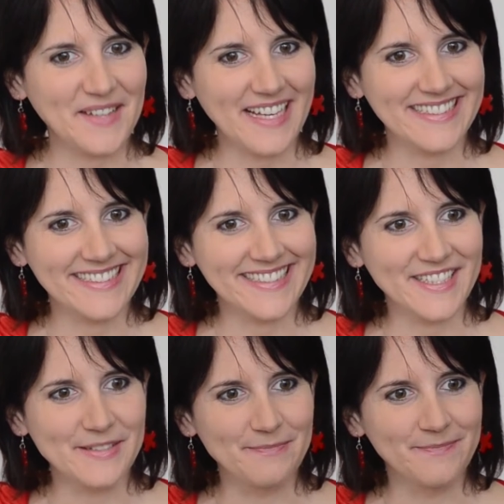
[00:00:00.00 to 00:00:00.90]
Yes.
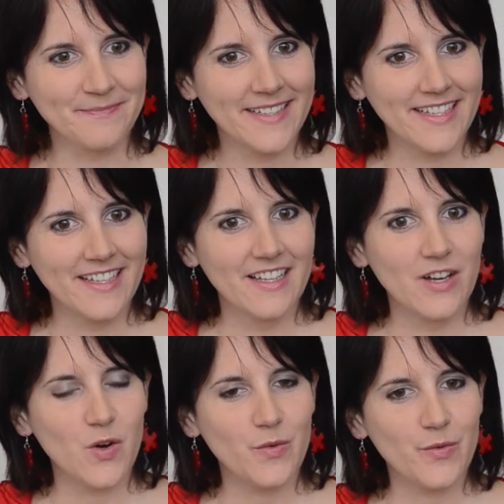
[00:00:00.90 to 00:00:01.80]
Um,
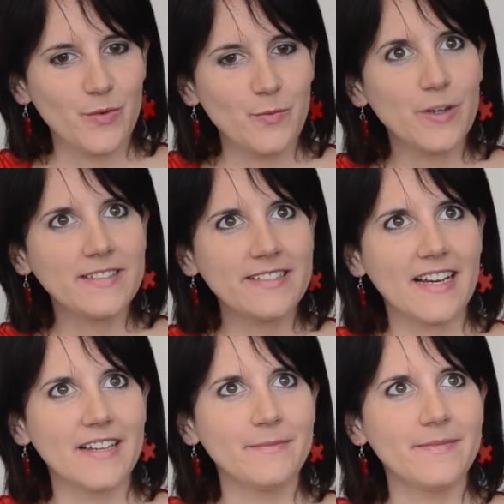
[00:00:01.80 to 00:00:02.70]
one
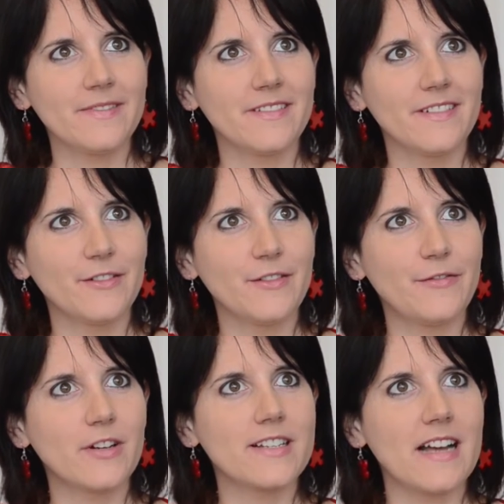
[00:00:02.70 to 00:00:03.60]
time, uh,
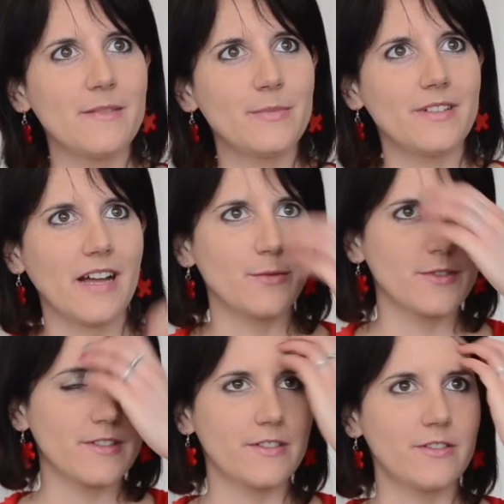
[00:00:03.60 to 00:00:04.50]
for example, I
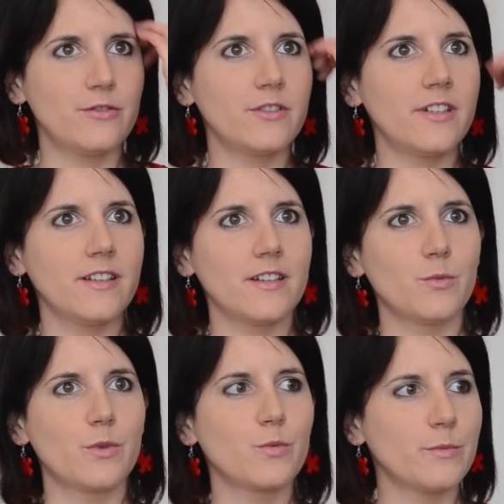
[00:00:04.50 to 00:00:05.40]
was touring a
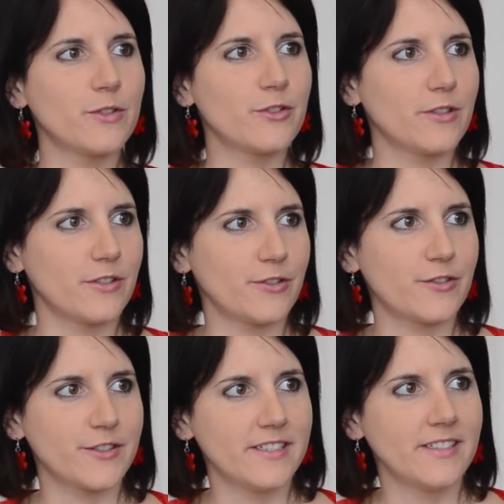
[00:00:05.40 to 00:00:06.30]
one-woman show in
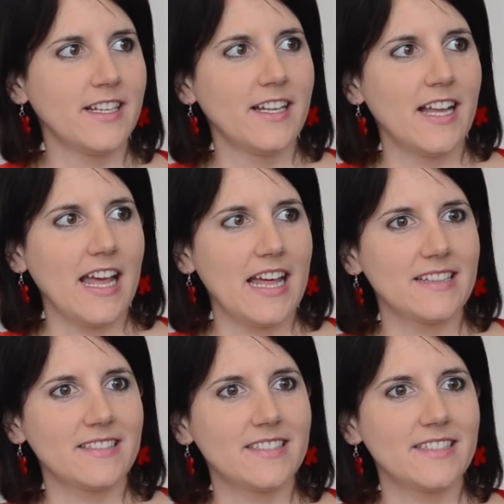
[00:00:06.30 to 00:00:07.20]
Austria,
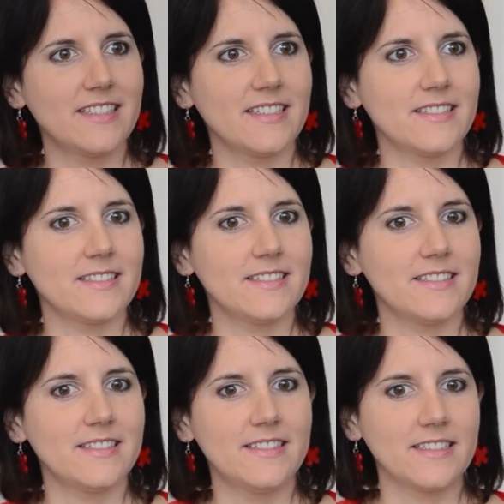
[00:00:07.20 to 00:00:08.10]
and the
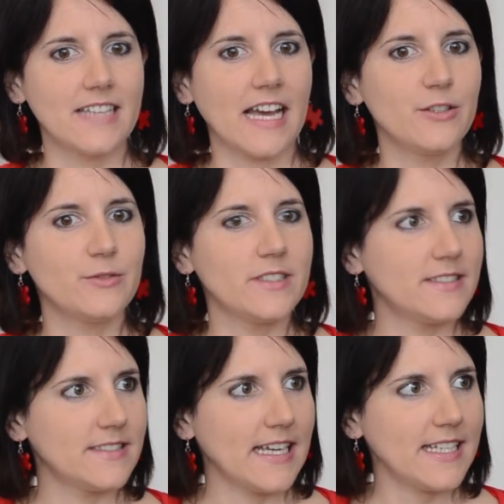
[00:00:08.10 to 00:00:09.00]
the guy who did
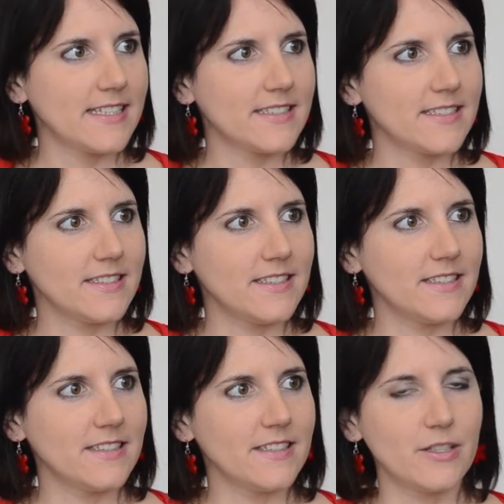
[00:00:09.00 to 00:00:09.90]
the tech,
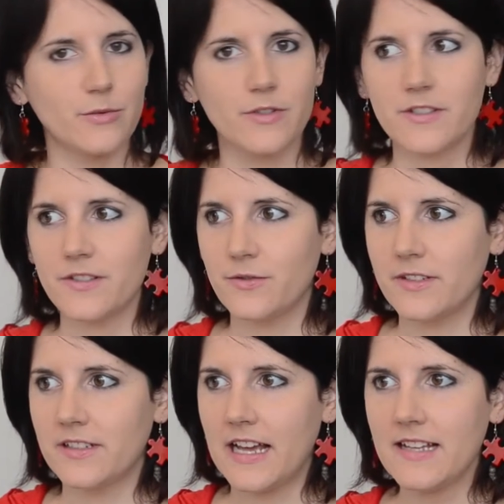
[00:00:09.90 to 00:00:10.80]
he he was
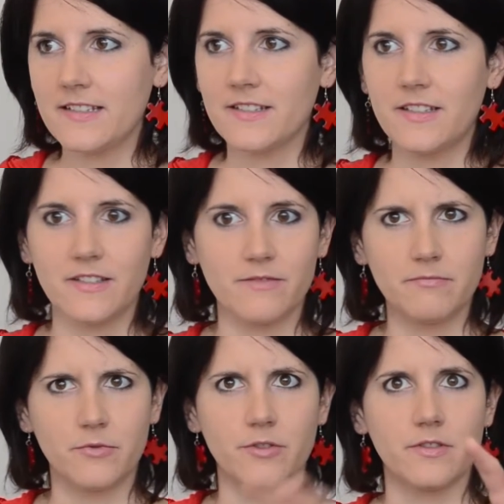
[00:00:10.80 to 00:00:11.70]
doing the lights, and he
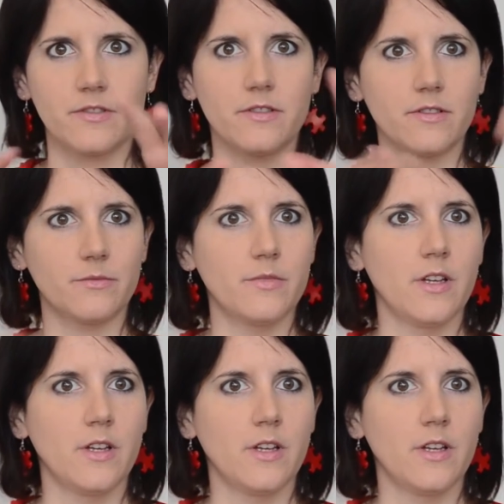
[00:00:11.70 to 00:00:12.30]
just uh,